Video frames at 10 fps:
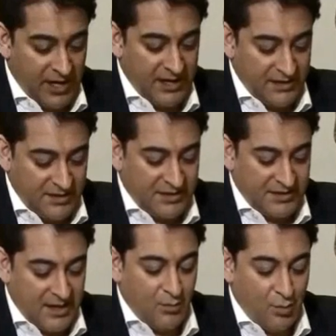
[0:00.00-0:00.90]
Hillary Clinton
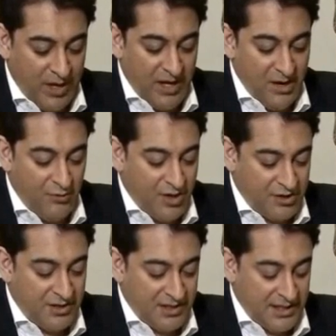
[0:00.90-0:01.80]
just said, we know
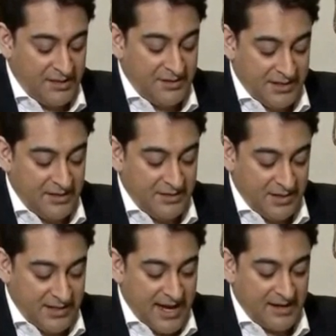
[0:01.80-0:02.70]
Russian intelligence
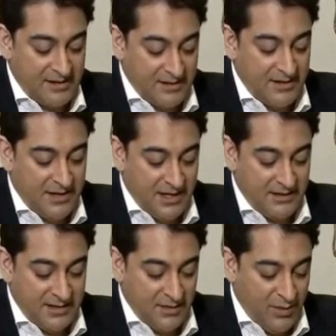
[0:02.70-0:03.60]
agencies hacked into the
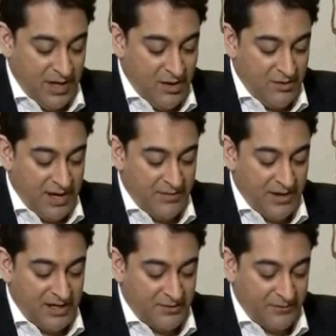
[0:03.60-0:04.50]
DNC. We know they
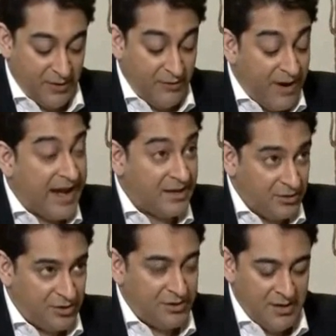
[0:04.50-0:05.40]
arranged
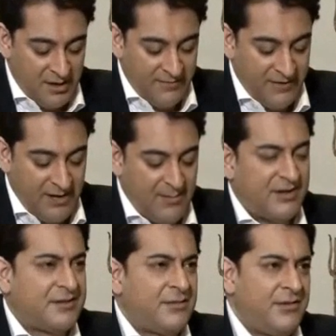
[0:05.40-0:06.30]
for
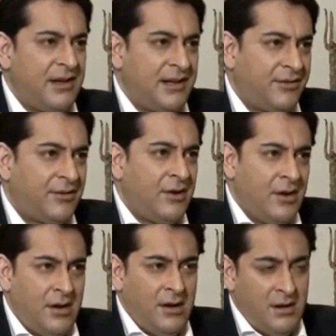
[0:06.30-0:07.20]
emails to be released.